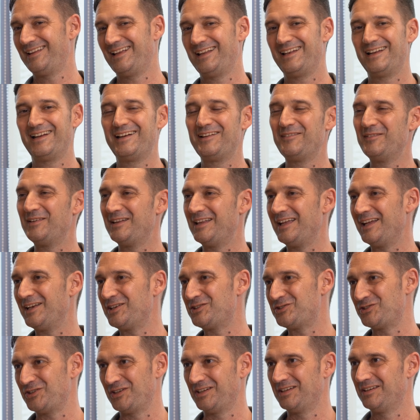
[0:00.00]
then
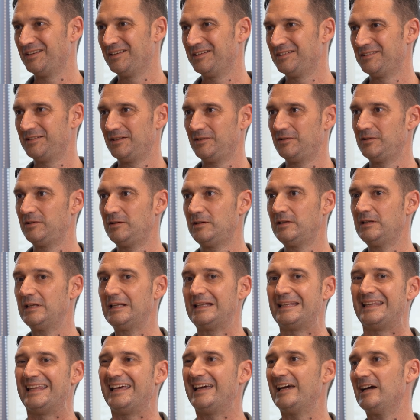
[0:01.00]
arrivederci. So you
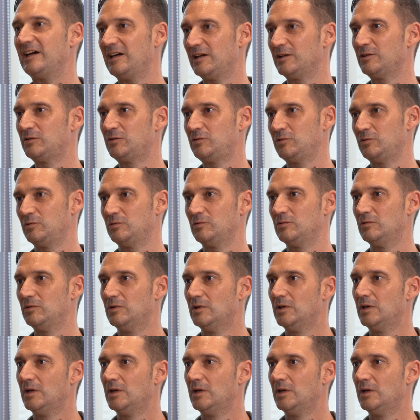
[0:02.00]
didn't dare to